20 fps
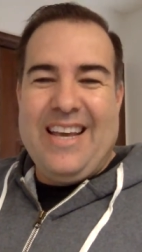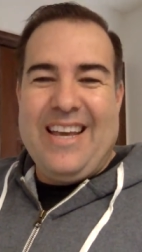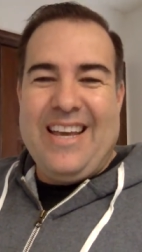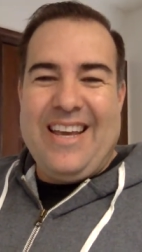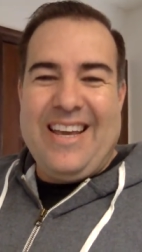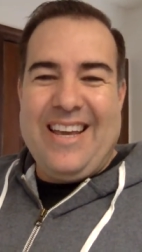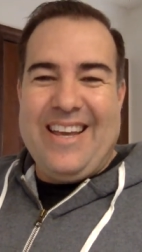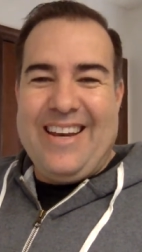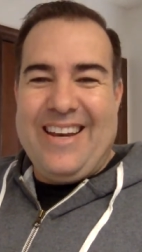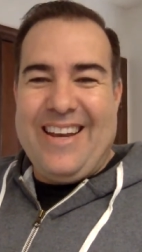
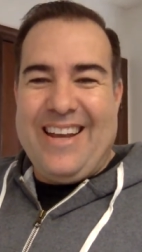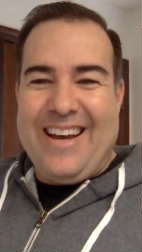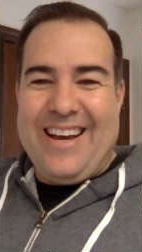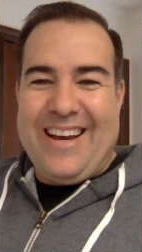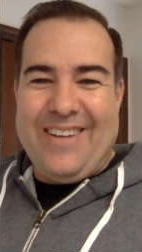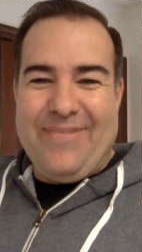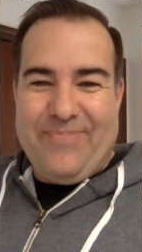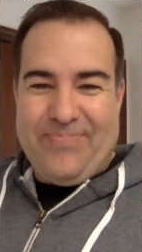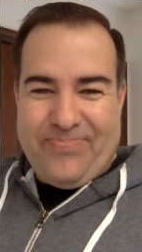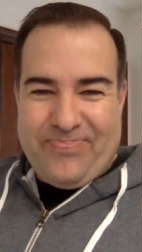in
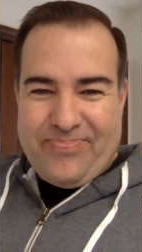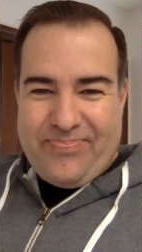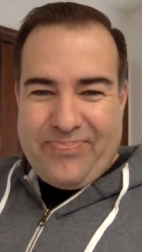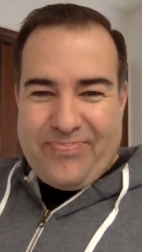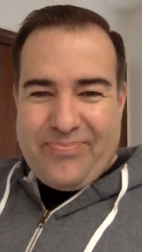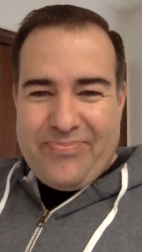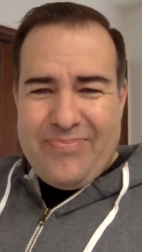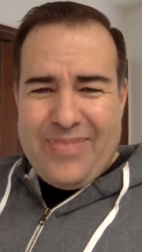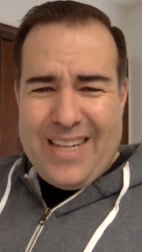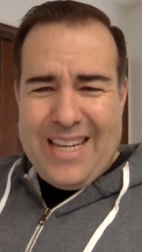
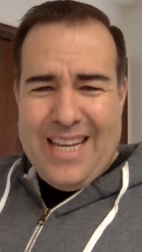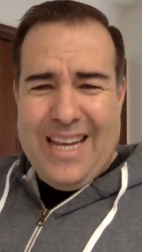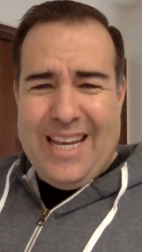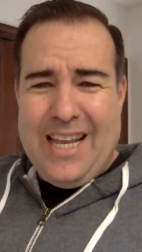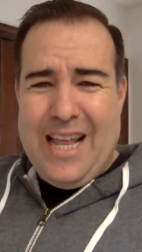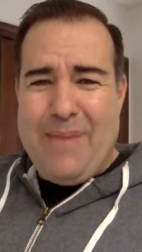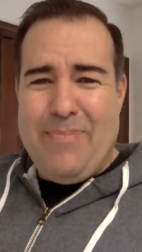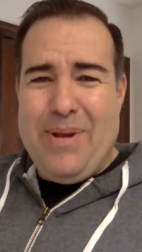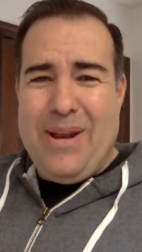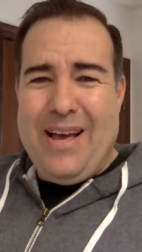in
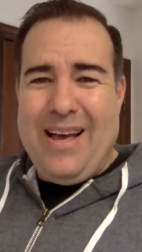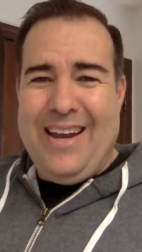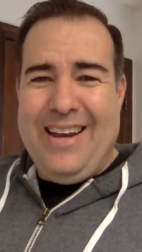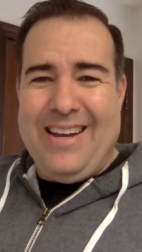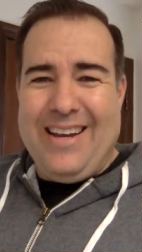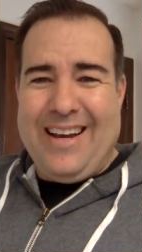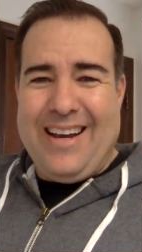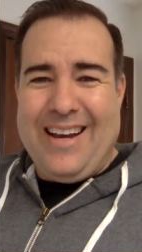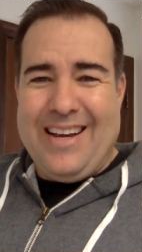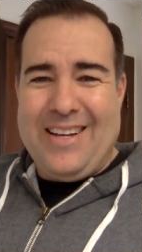Lebanon.
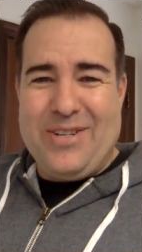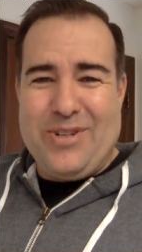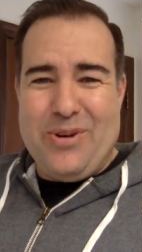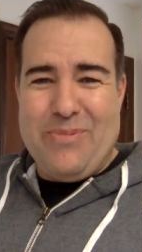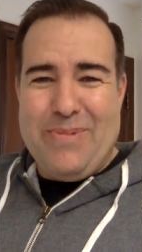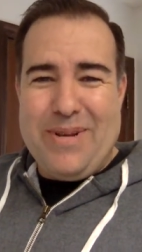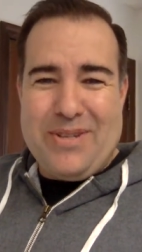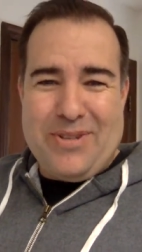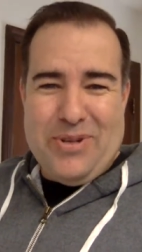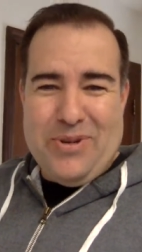I sure
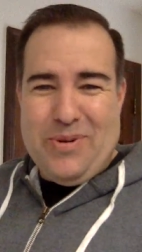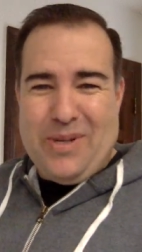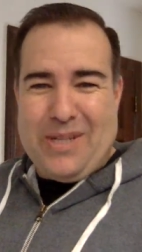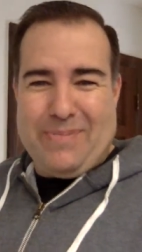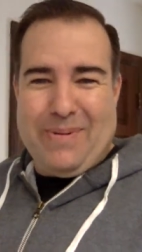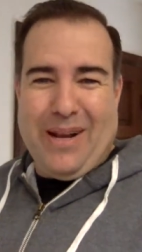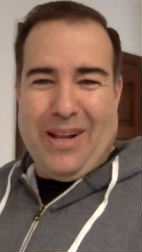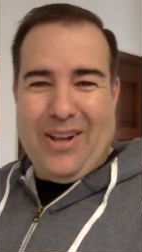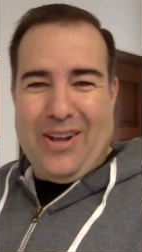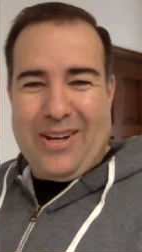miss you. It's
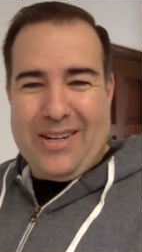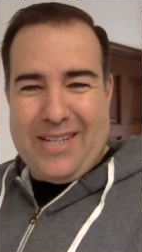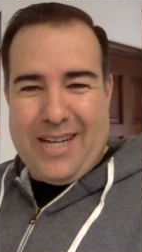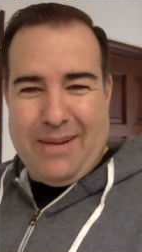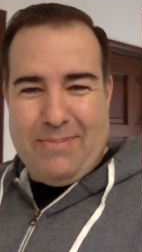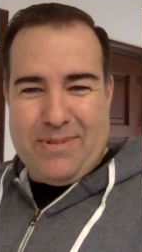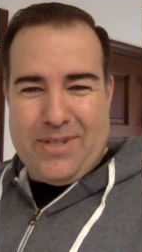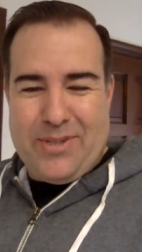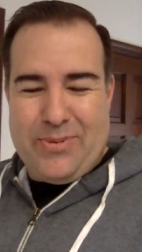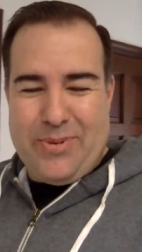been a long
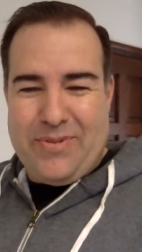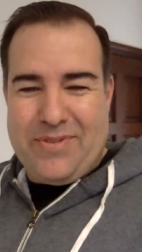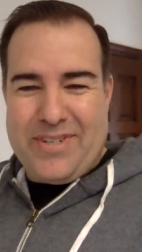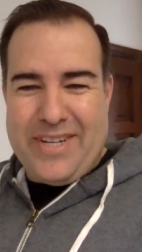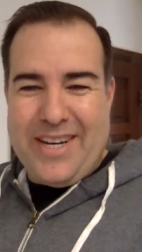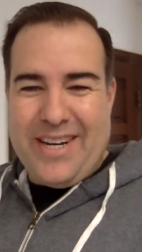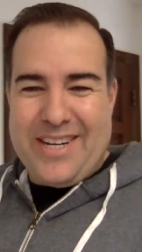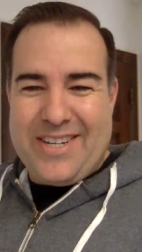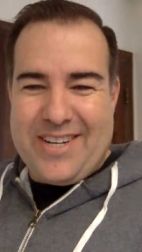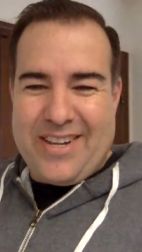time since we've
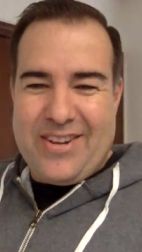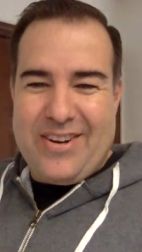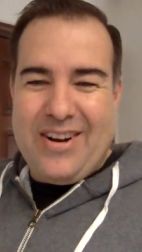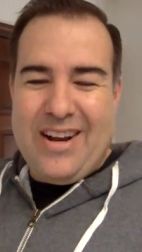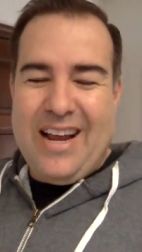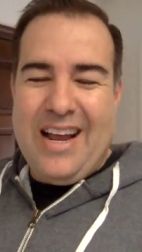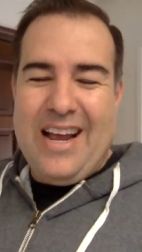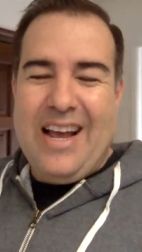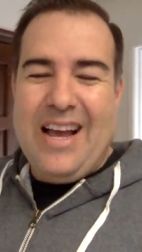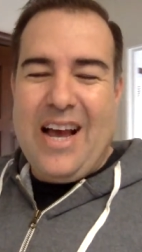seen each other.
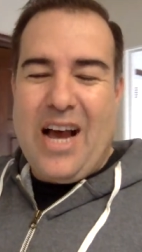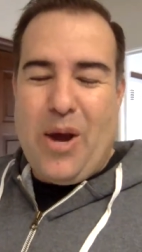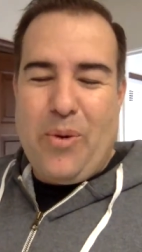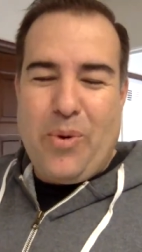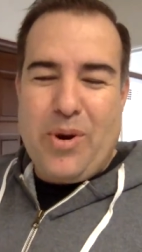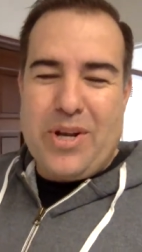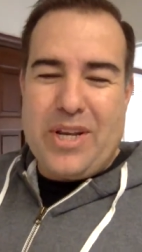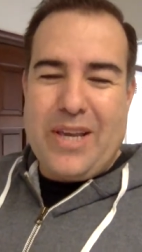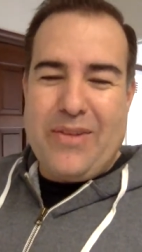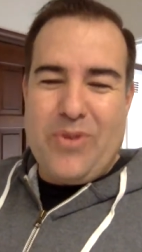I
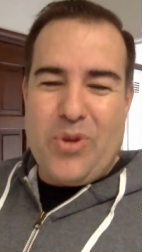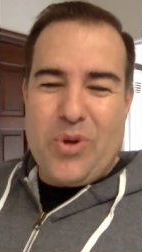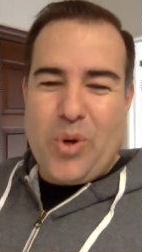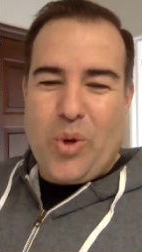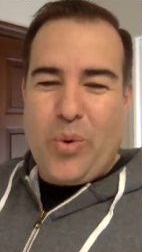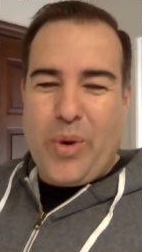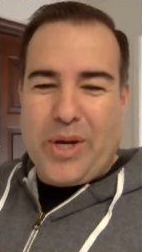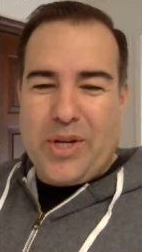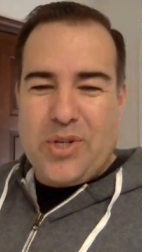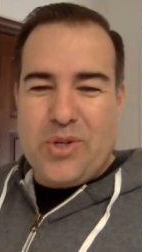wanted to give you a
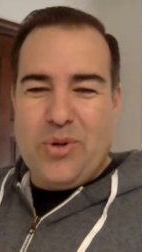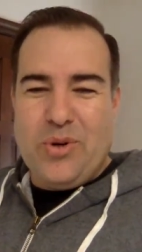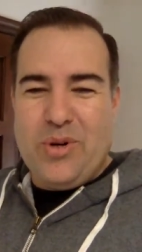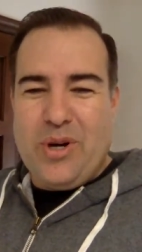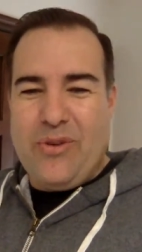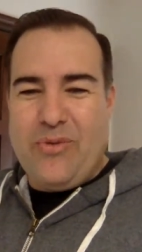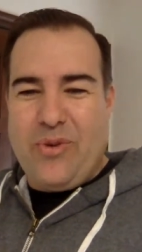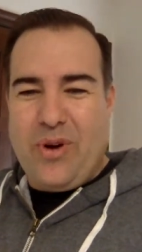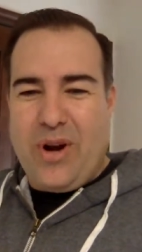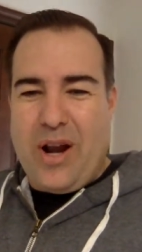quick
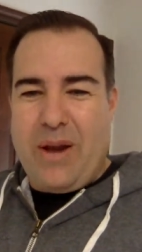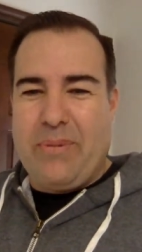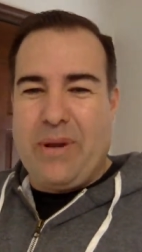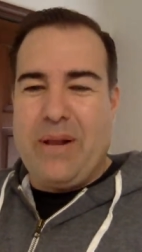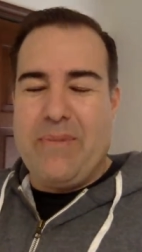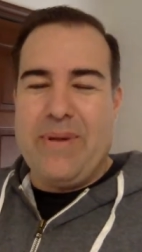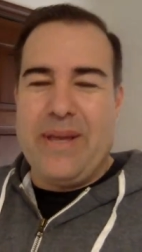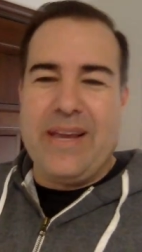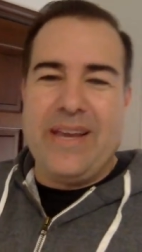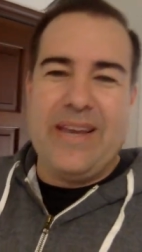tour of where I'm
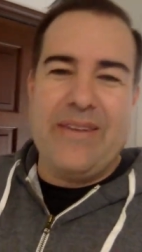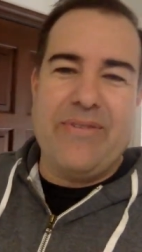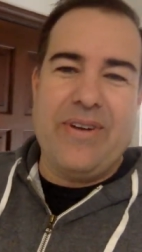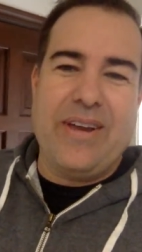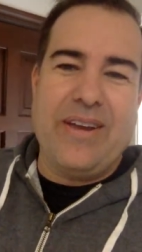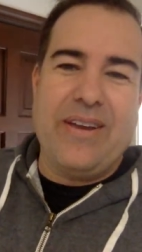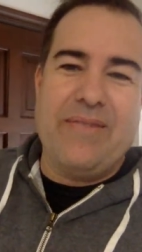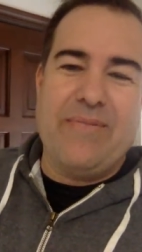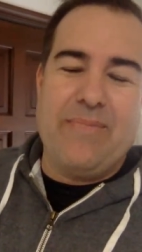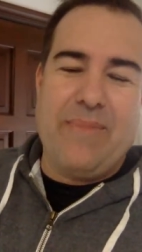going to be
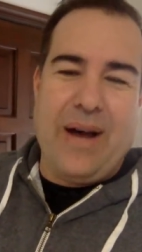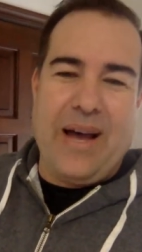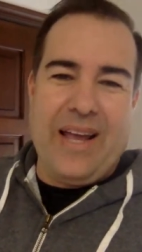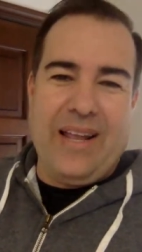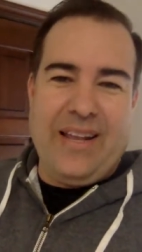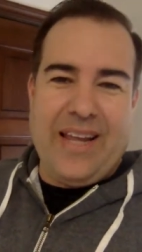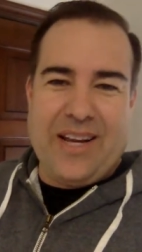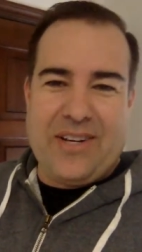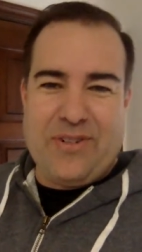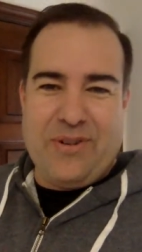giving my
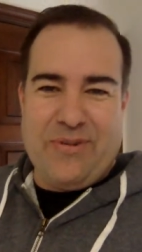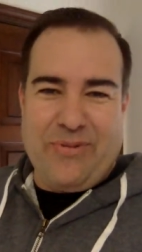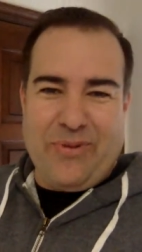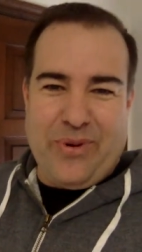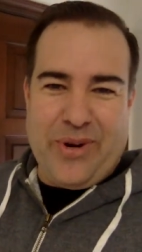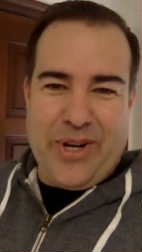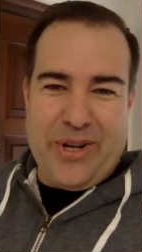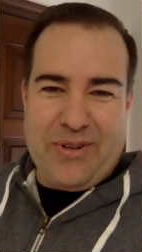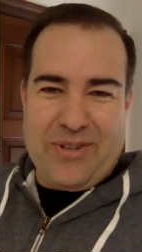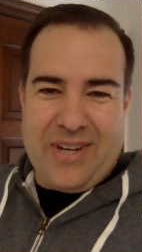lecture
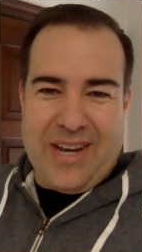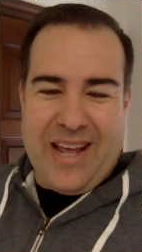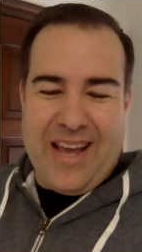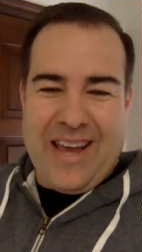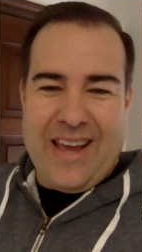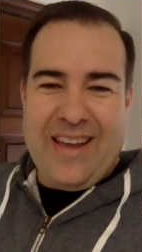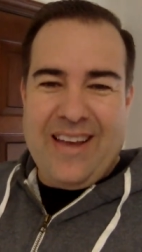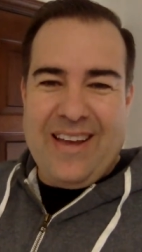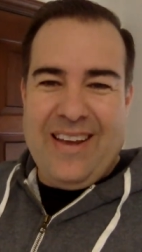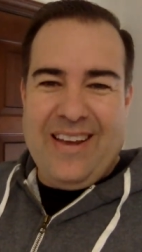for you today